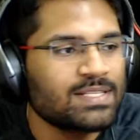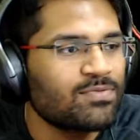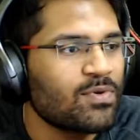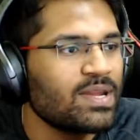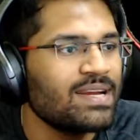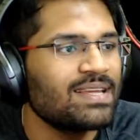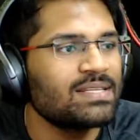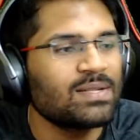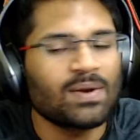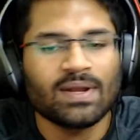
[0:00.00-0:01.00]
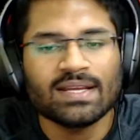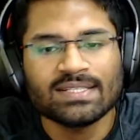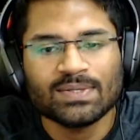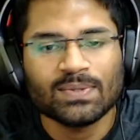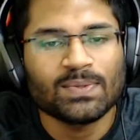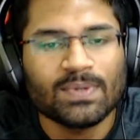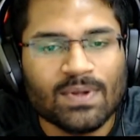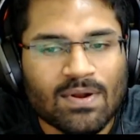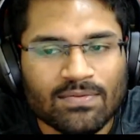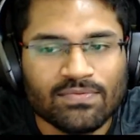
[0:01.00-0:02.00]
It's 14 days long, guys. So
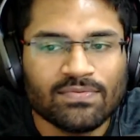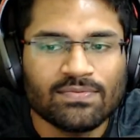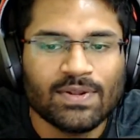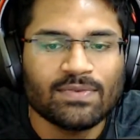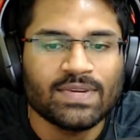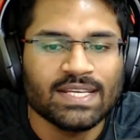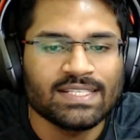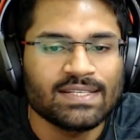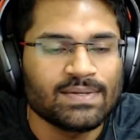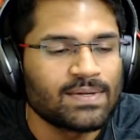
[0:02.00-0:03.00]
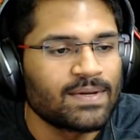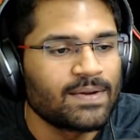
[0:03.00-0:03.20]
a lot of days here.